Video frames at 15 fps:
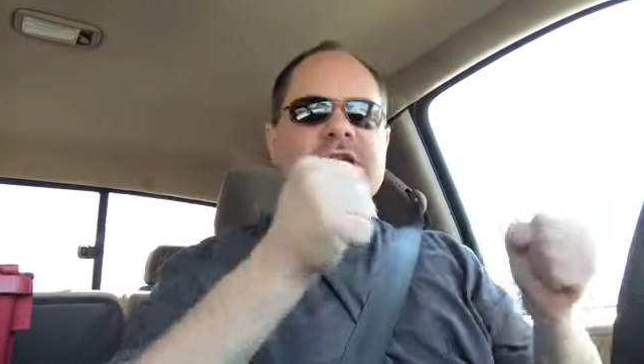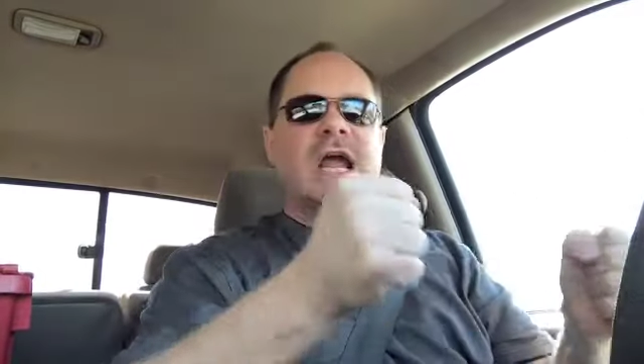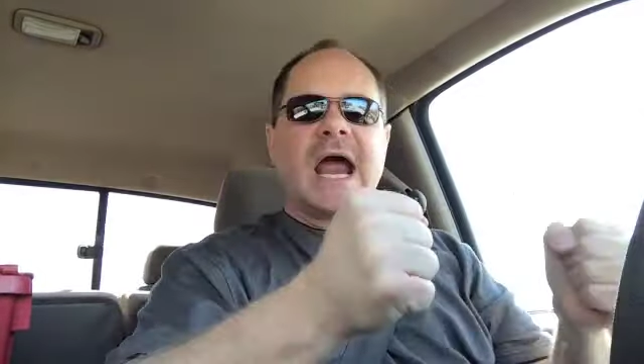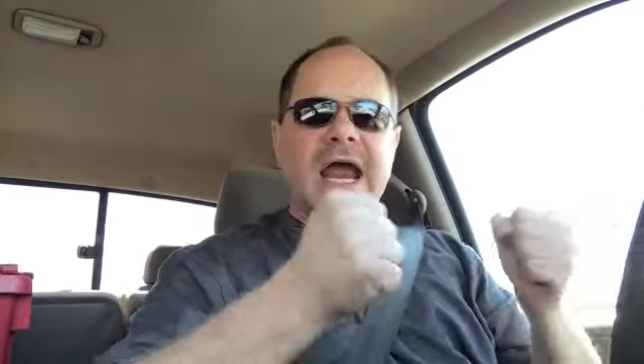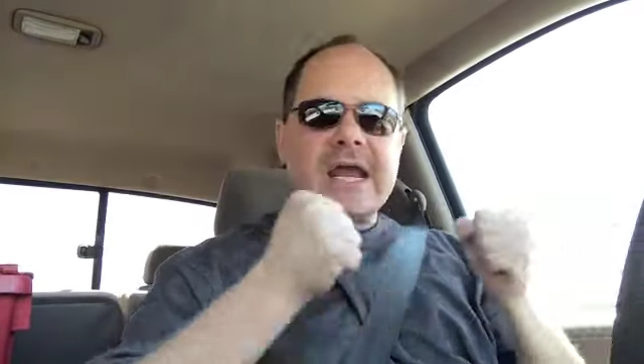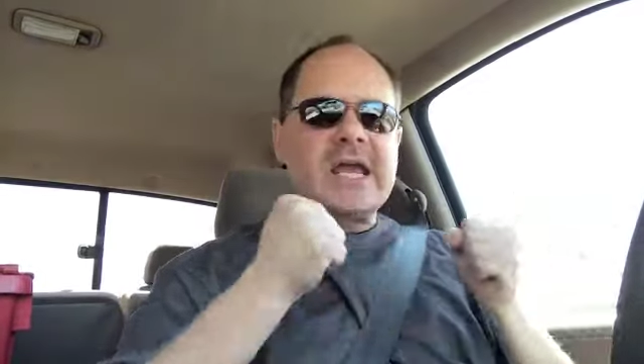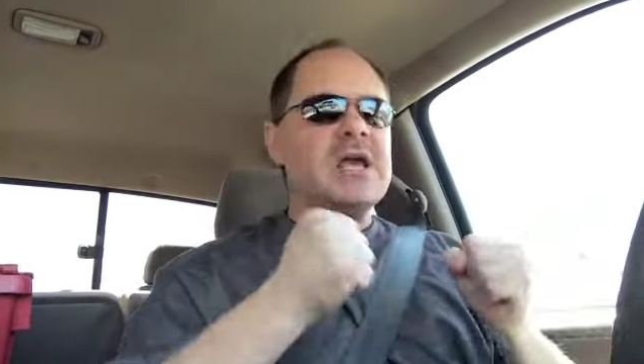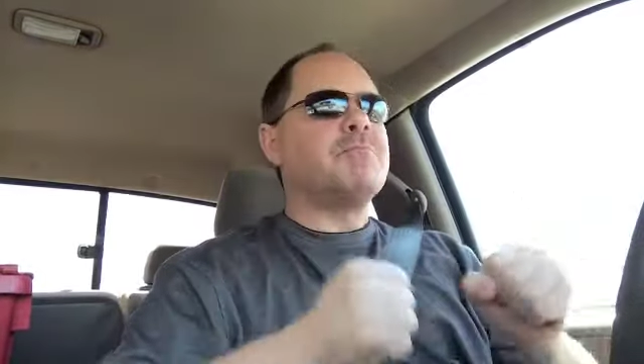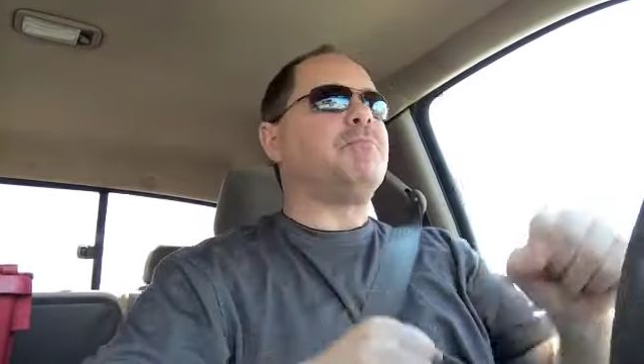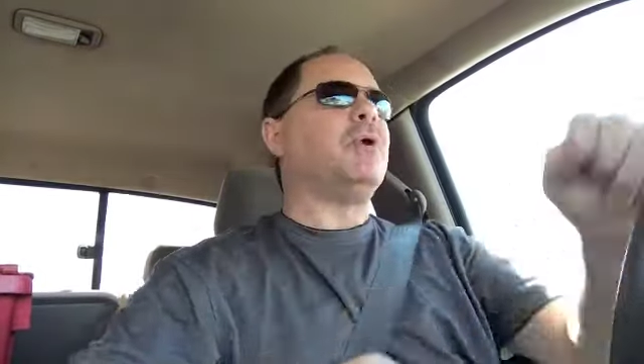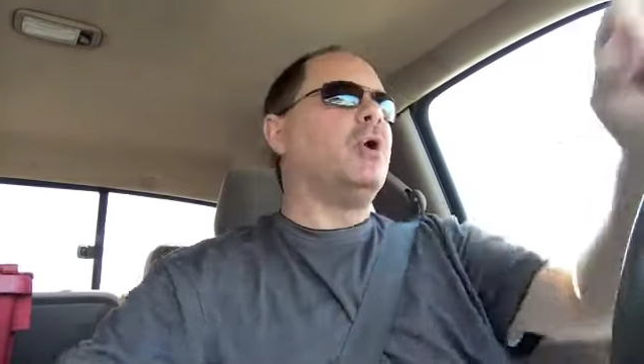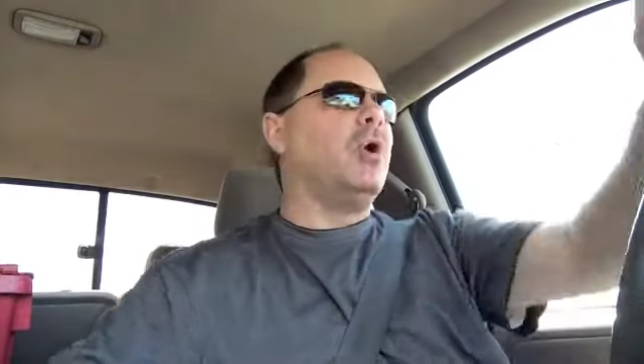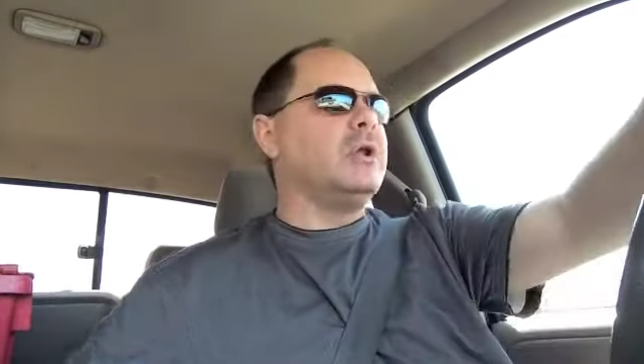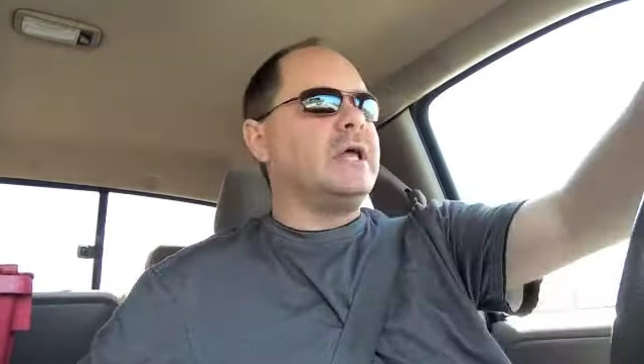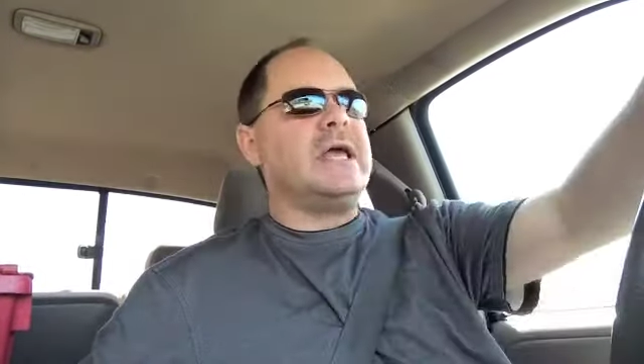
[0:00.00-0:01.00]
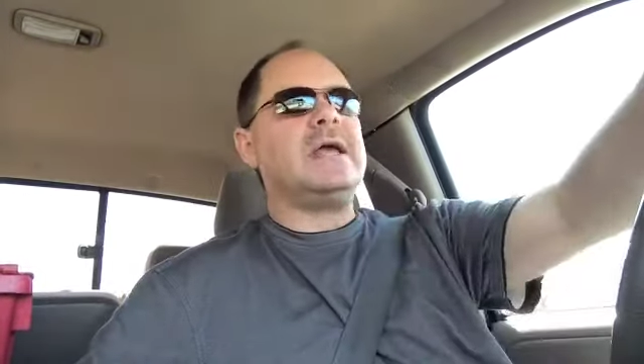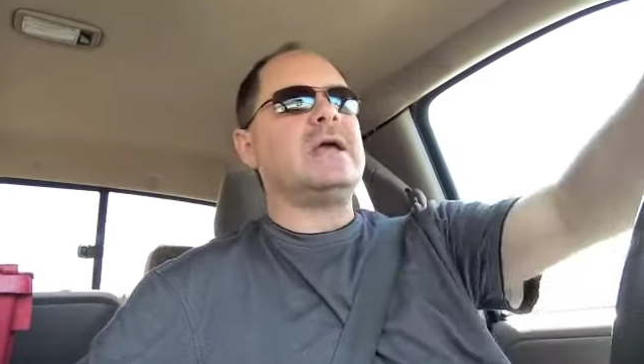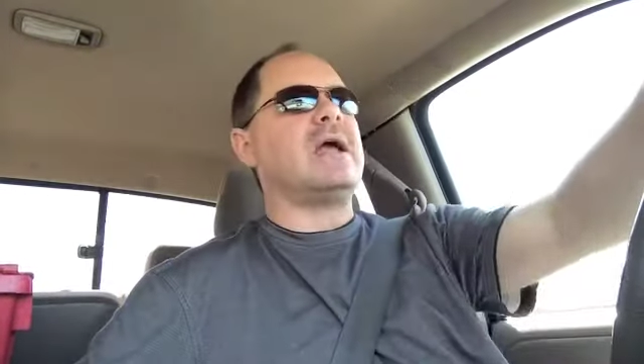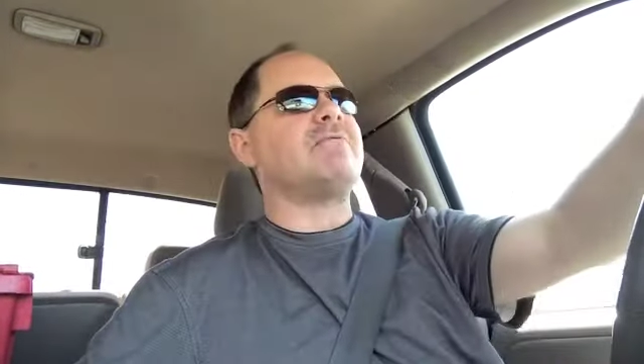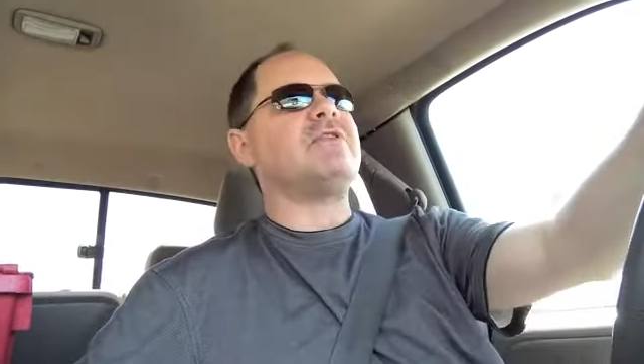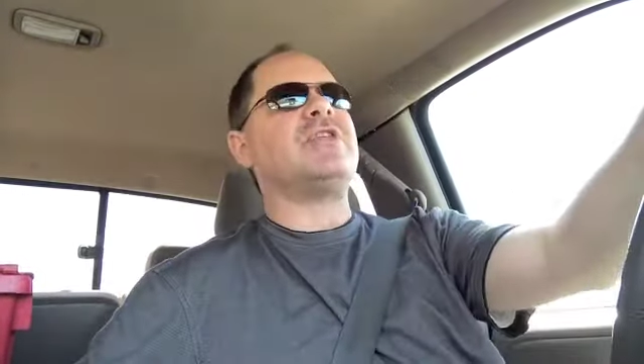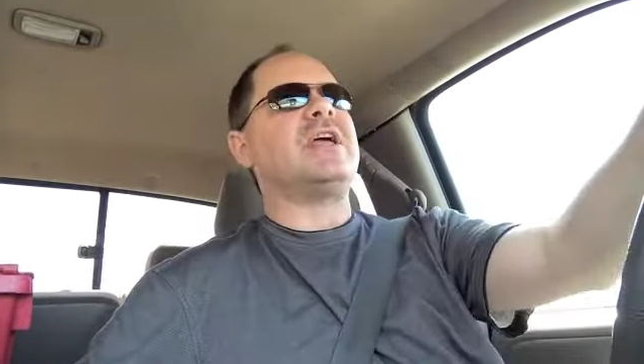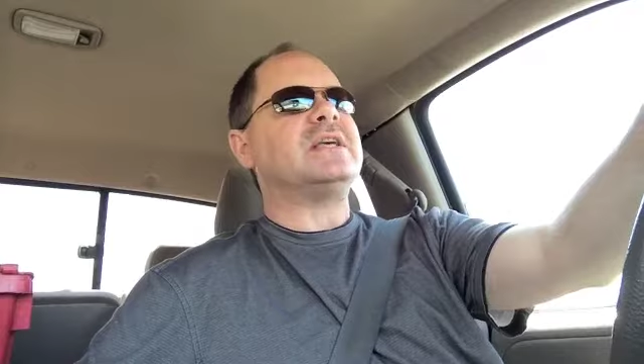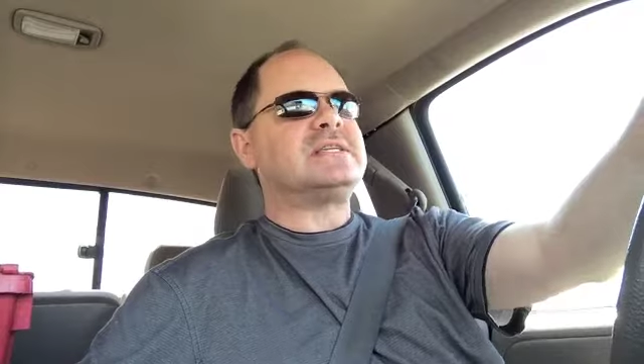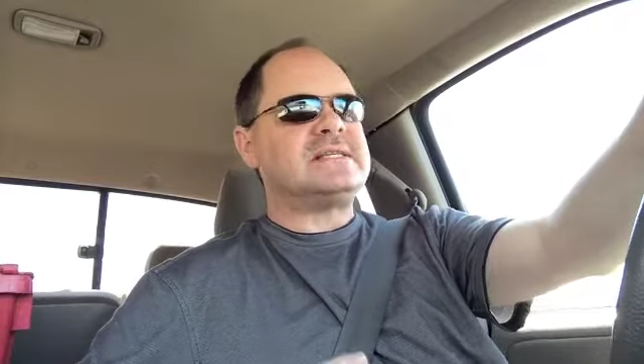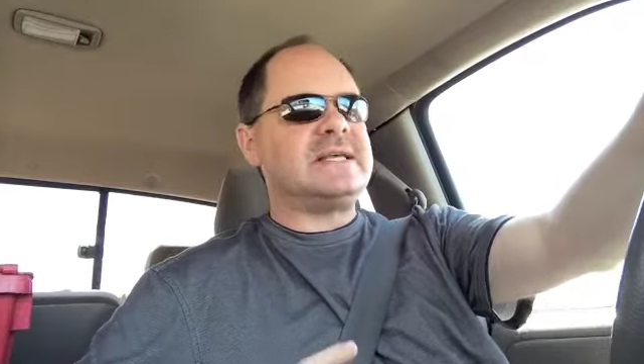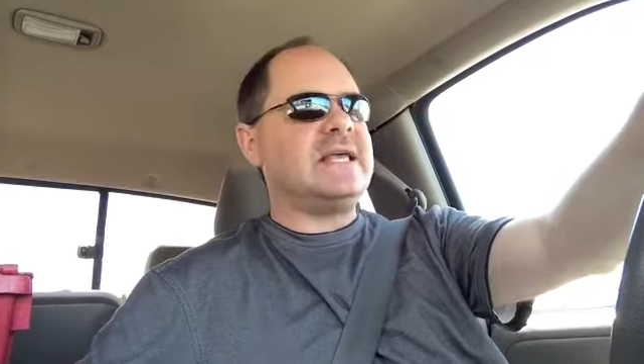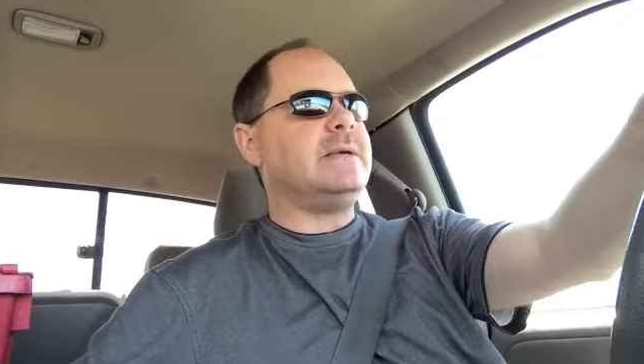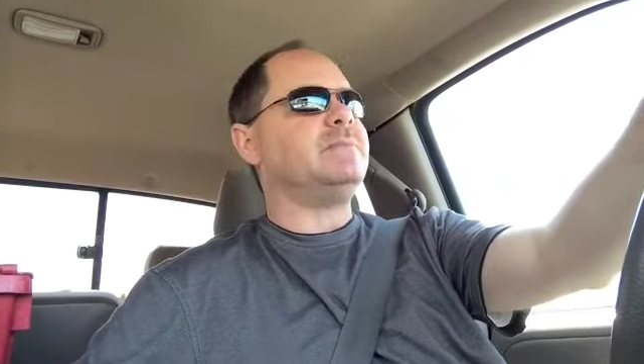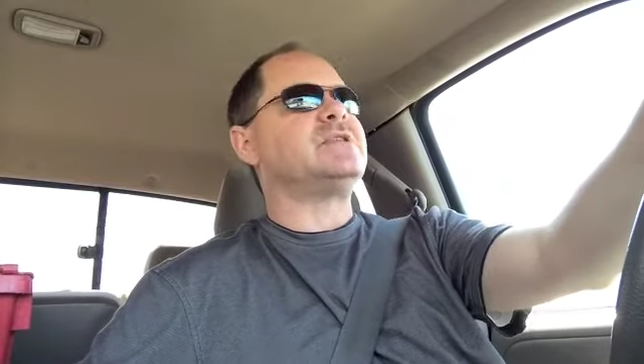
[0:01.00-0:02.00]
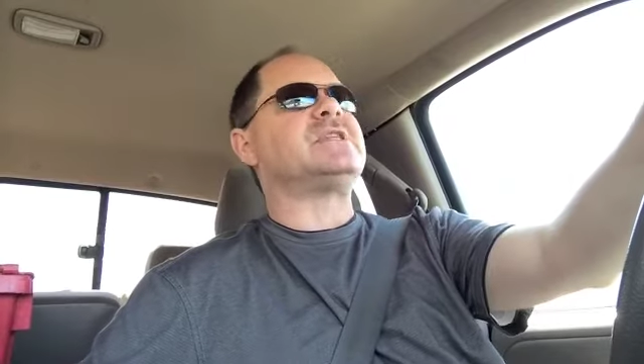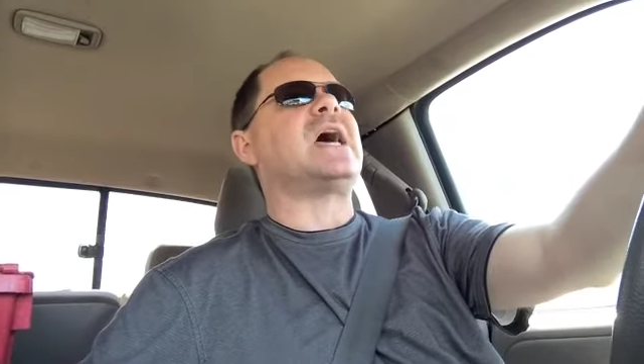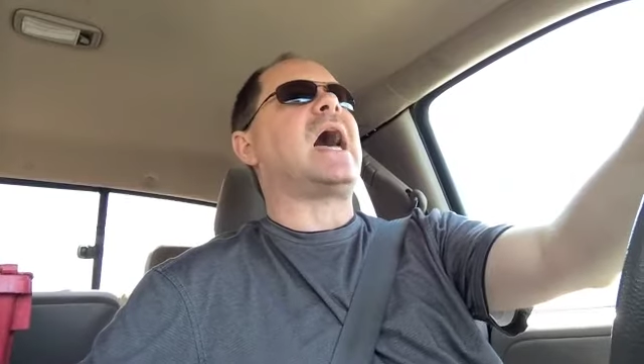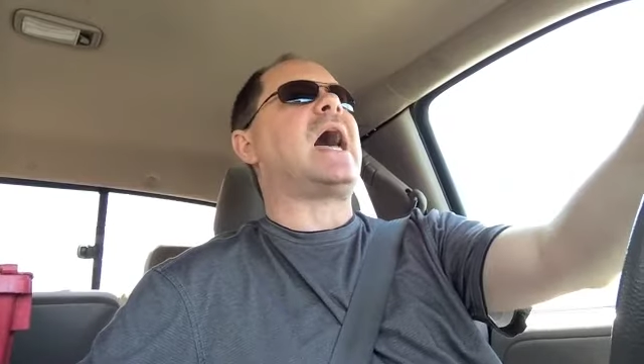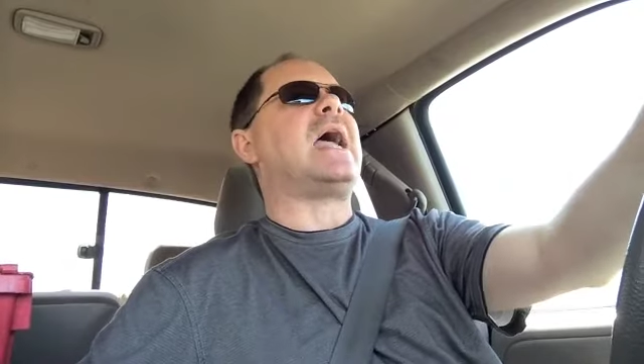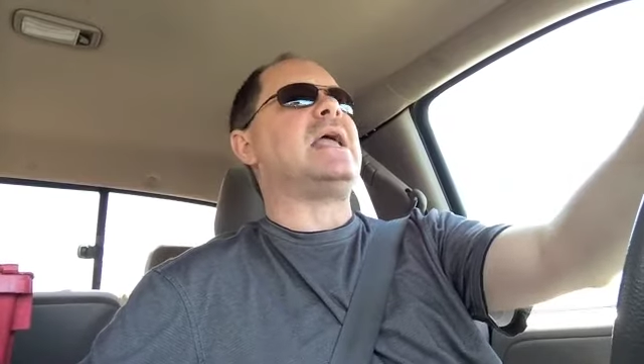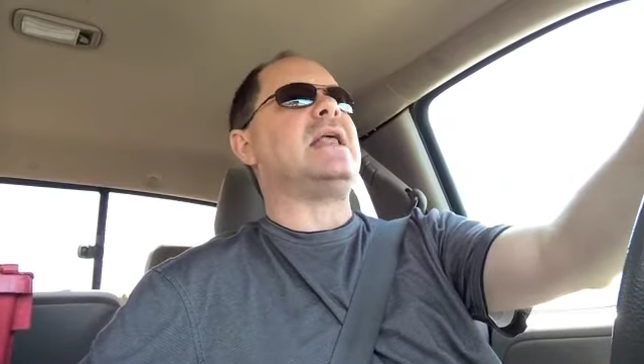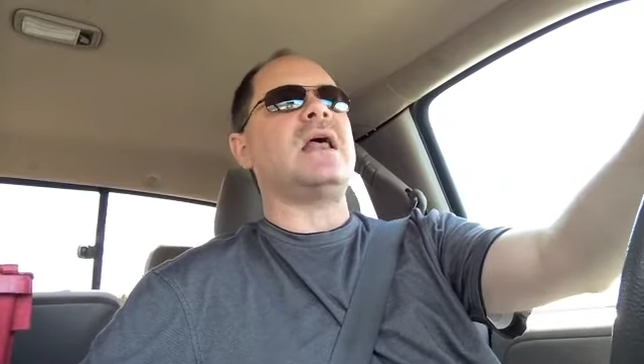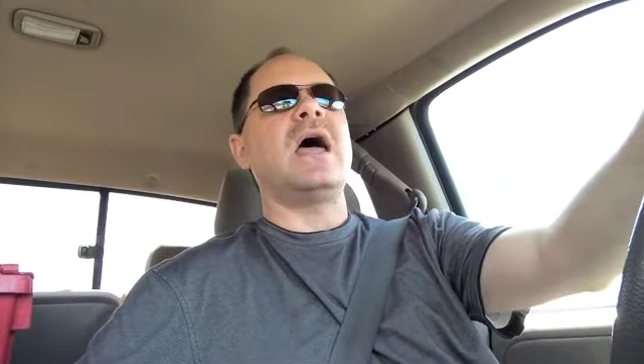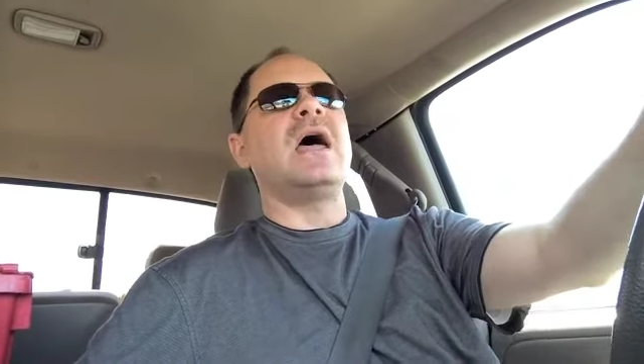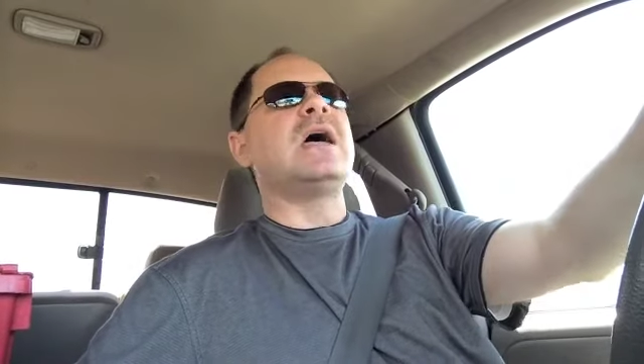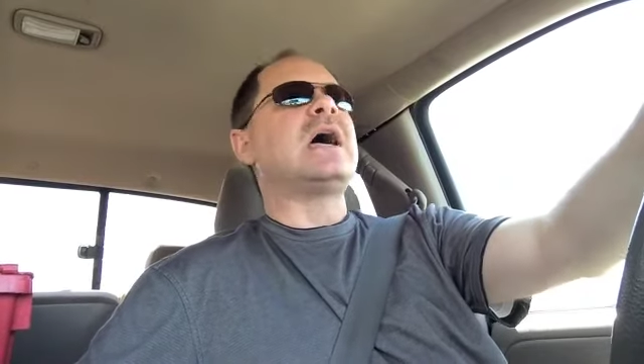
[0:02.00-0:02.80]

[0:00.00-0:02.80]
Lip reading: Yanking, pulling, everything seems tight.